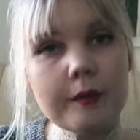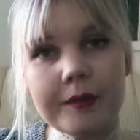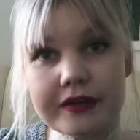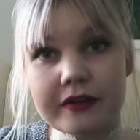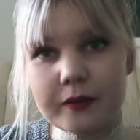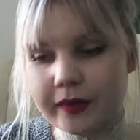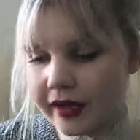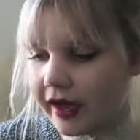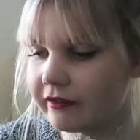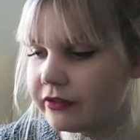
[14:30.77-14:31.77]
But another one I
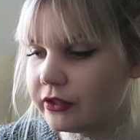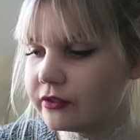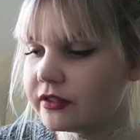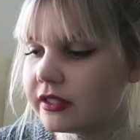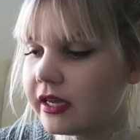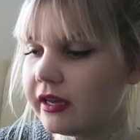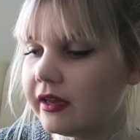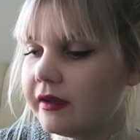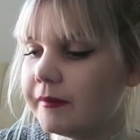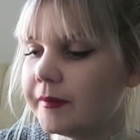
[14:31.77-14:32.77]
have used
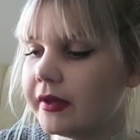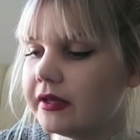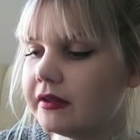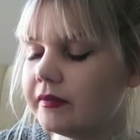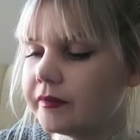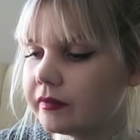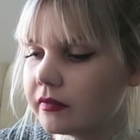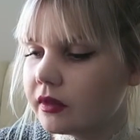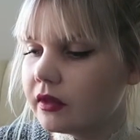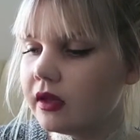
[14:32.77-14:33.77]

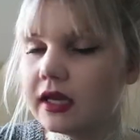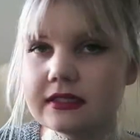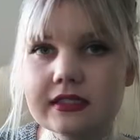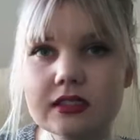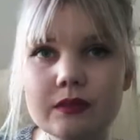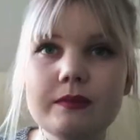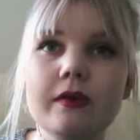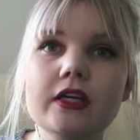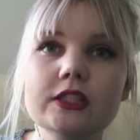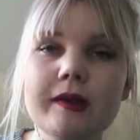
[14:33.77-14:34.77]
is a sweet
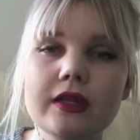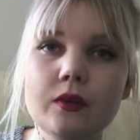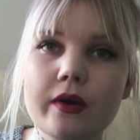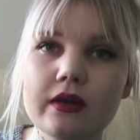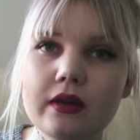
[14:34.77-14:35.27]
marshmallow one,